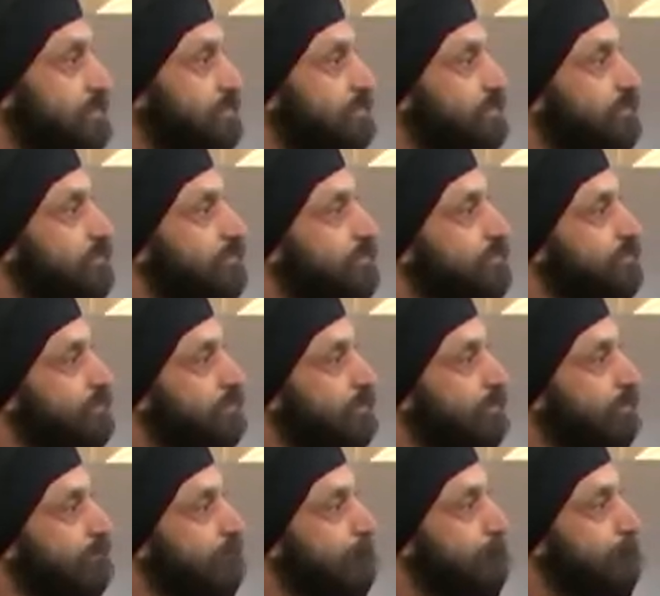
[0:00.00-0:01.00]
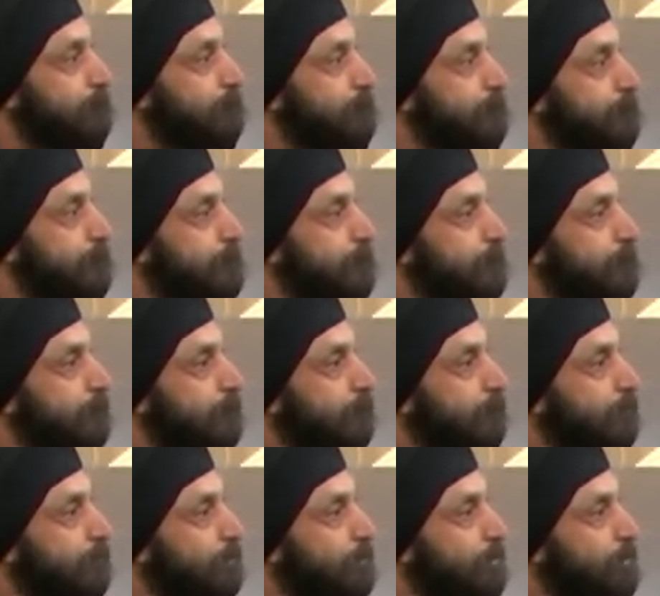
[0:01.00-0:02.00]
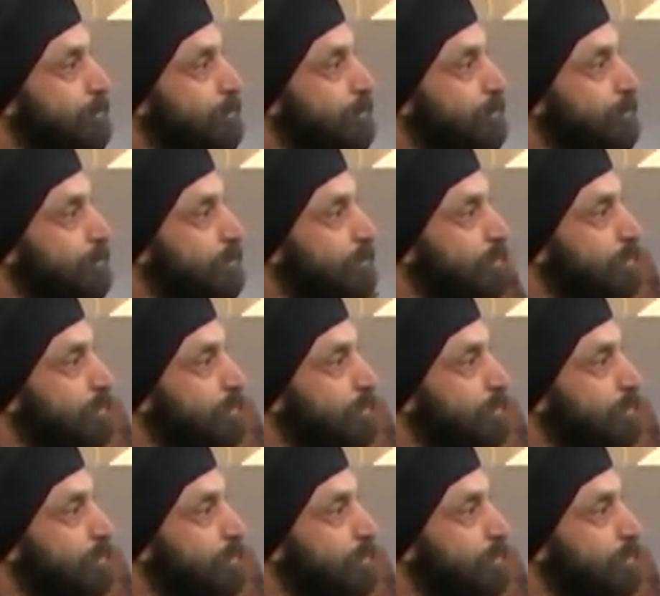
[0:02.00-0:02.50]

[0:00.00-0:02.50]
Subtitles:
(not speaking)